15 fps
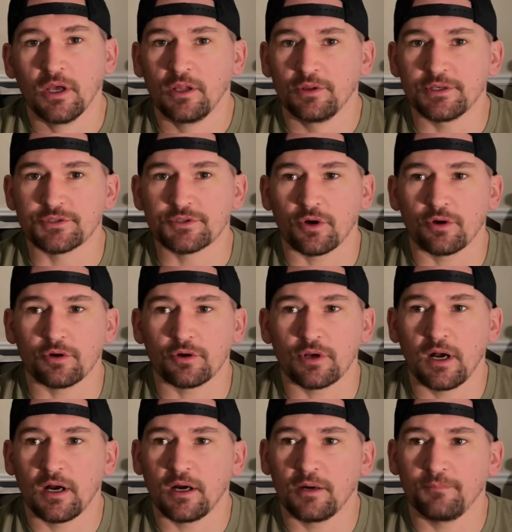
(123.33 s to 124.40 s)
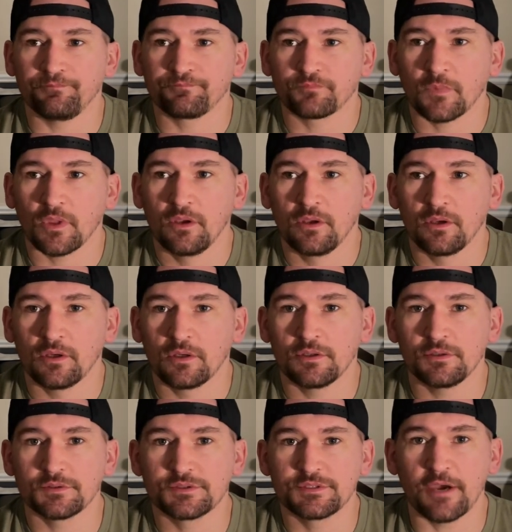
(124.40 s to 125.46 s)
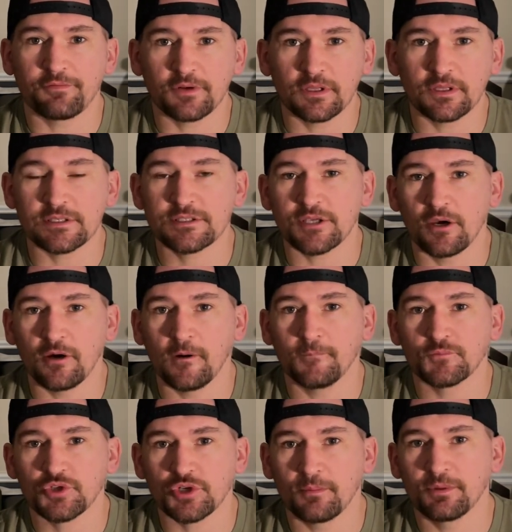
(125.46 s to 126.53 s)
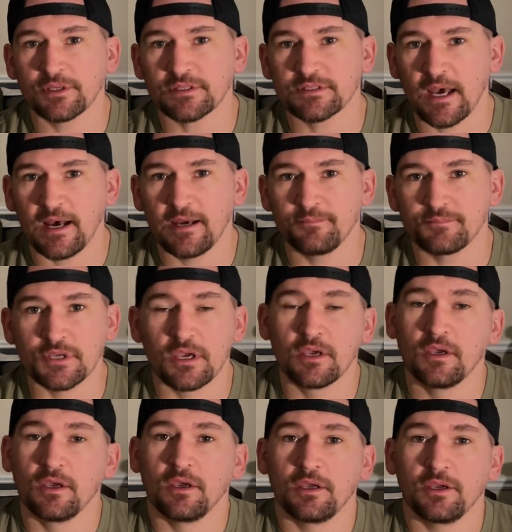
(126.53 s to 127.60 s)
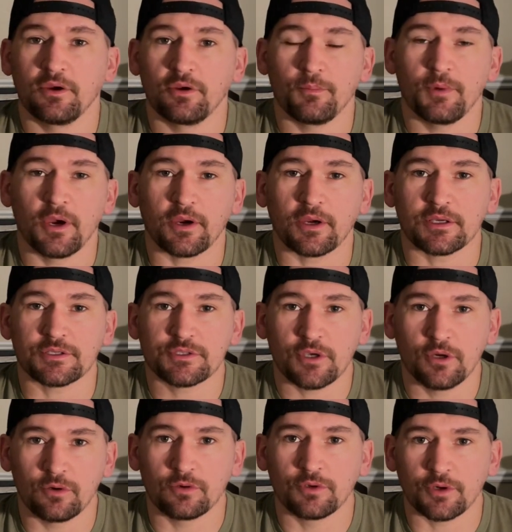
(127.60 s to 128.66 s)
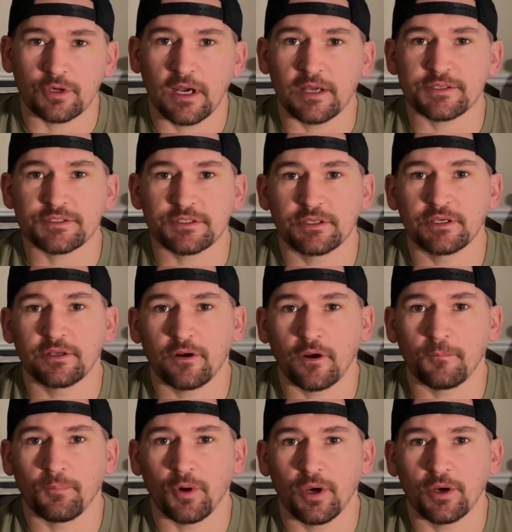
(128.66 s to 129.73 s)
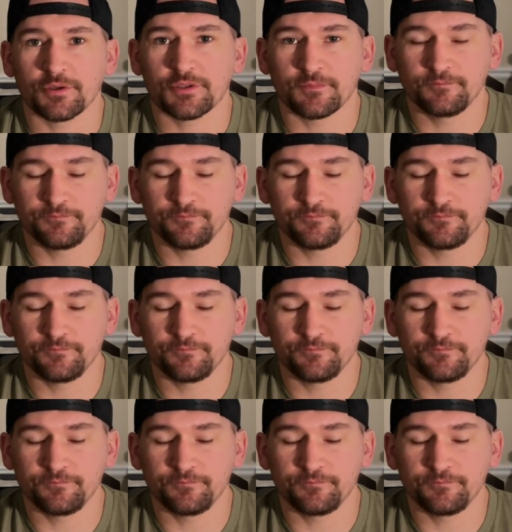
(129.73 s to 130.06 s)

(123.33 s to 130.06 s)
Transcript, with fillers: These are um, definitely some troubling times here in America, so you're constantly in our prayers.